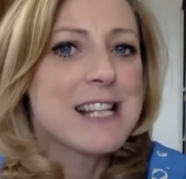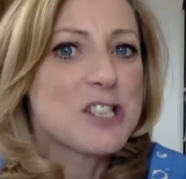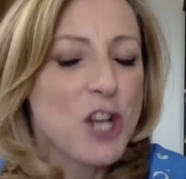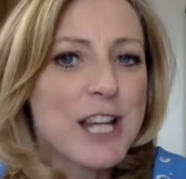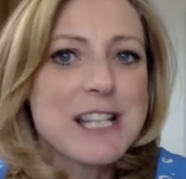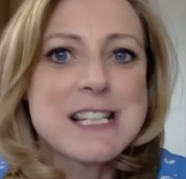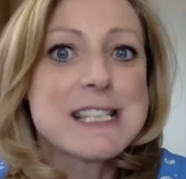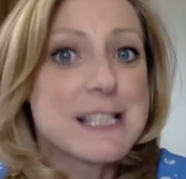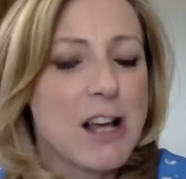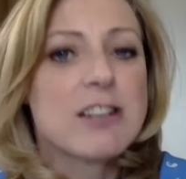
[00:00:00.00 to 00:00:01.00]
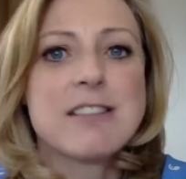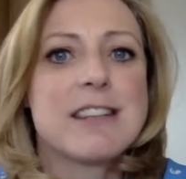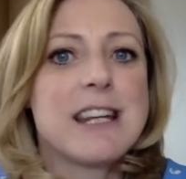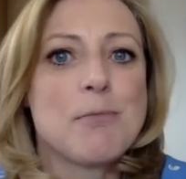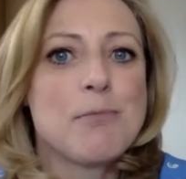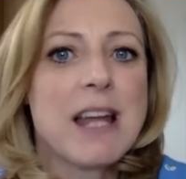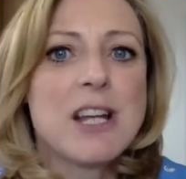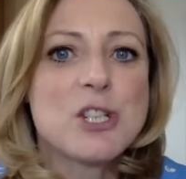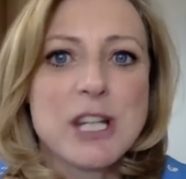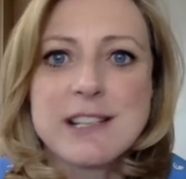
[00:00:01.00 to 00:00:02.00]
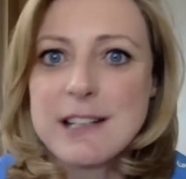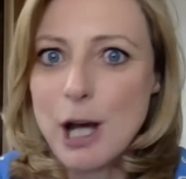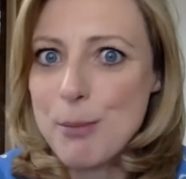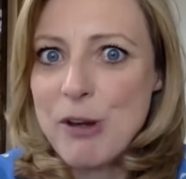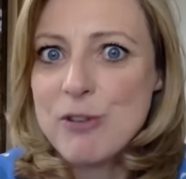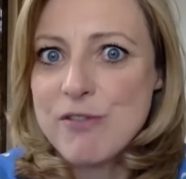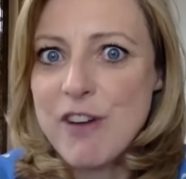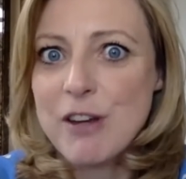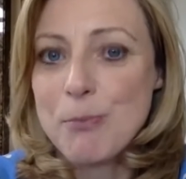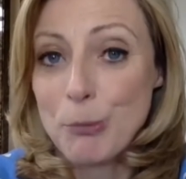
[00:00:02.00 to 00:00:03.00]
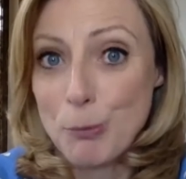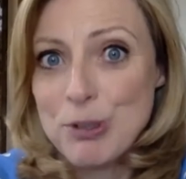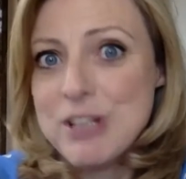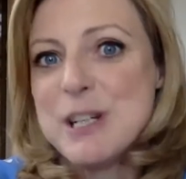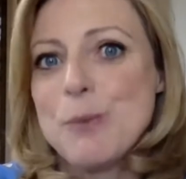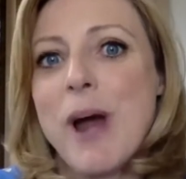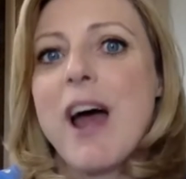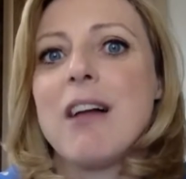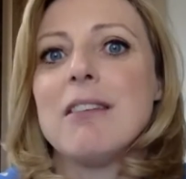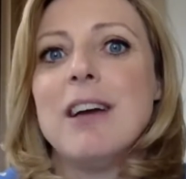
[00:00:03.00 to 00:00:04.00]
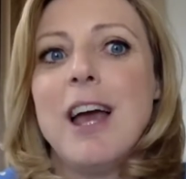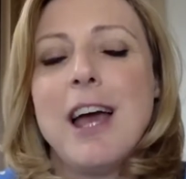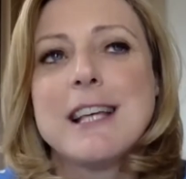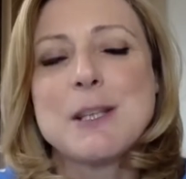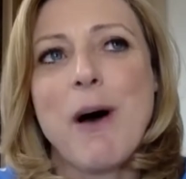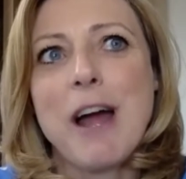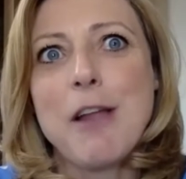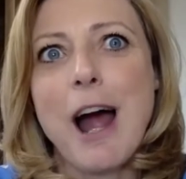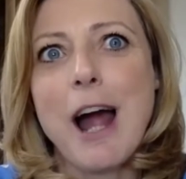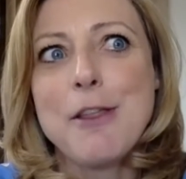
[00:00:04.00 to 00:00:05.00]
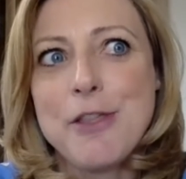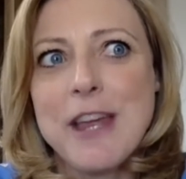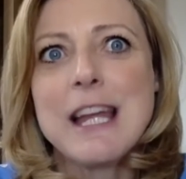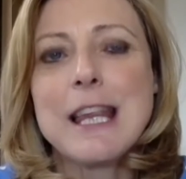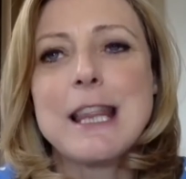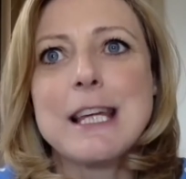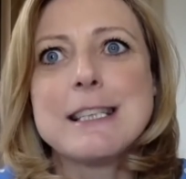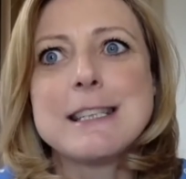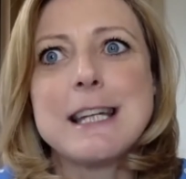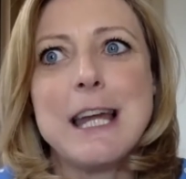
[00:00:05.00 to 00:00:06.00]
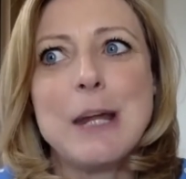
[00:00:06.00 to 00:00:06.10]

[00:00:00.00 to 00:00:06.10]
China's certainly managing to come out of it pretty well. So I think that it